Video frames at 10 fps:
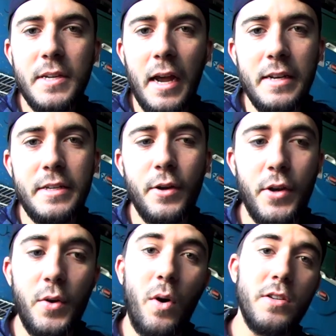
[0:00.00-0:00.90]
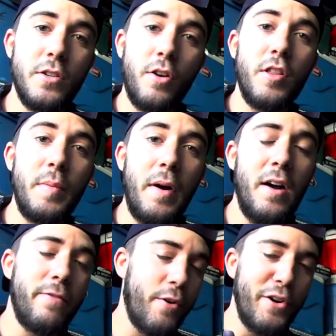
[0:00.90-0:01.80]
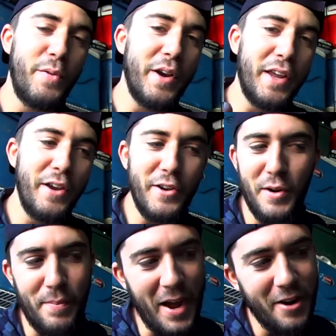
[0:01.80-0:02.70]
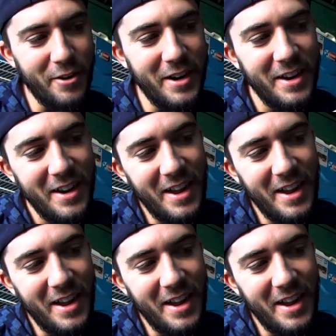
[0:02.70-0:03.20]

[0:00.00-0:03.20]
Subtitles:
until you want to turn them off or you don't want to kill your battery,